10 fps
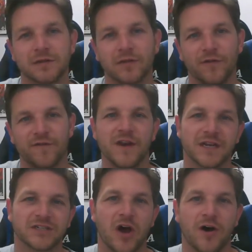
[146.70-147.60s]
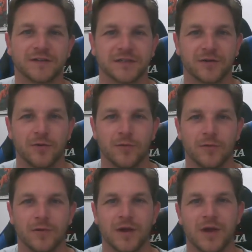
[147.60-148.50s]
the finished article,
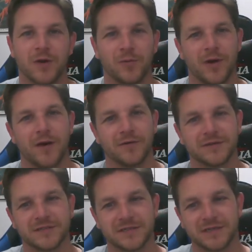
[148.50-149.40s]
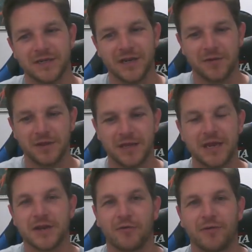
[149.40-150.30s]
whereas, you know, the
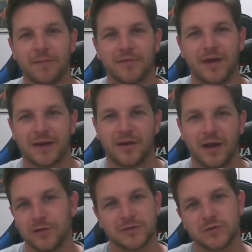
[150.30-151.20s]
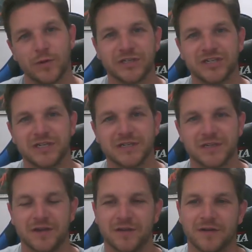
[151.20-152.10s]
Indoraptor had like little twitches
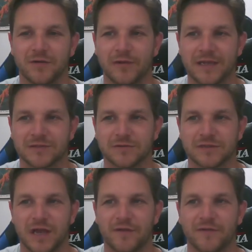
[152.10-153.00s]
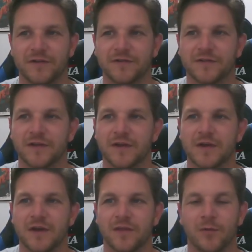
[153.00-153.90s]
and all that sort of stuff, and
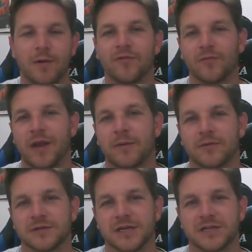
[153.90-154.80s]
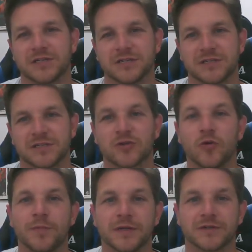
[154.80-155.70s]
the one from Camp Cretaceous, the
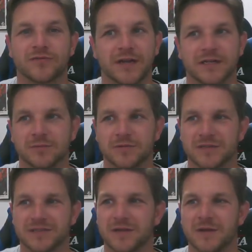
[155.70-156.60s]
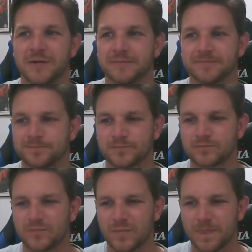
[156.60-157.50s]
Scorpius Rex, was
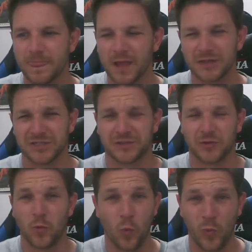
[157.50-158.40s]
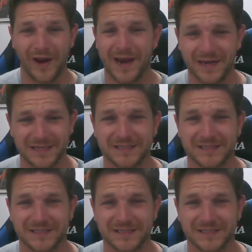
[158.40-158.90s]
just the weirdest